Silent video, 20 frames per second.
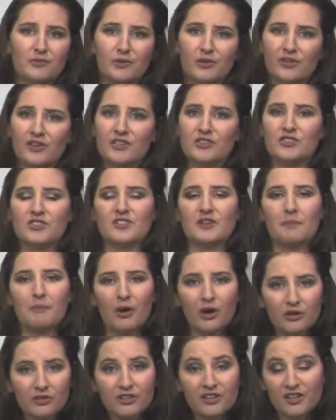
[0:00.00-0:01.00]
really just a
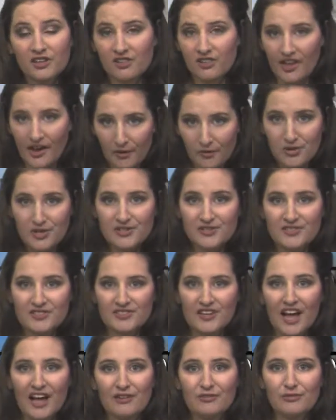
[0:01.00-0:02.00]
partly cloudy
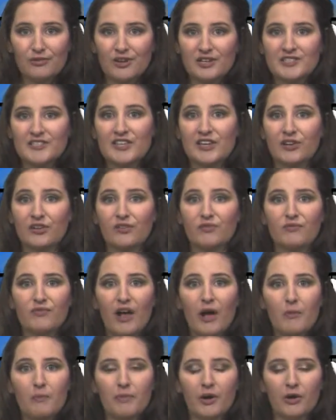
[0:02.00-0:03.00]
sky for us here in
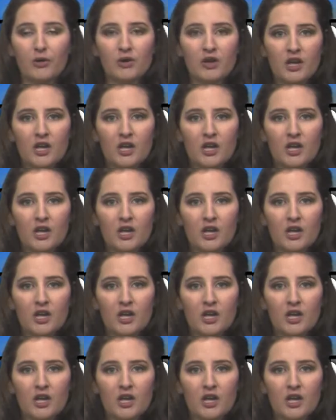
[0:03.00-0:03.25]
Valpo.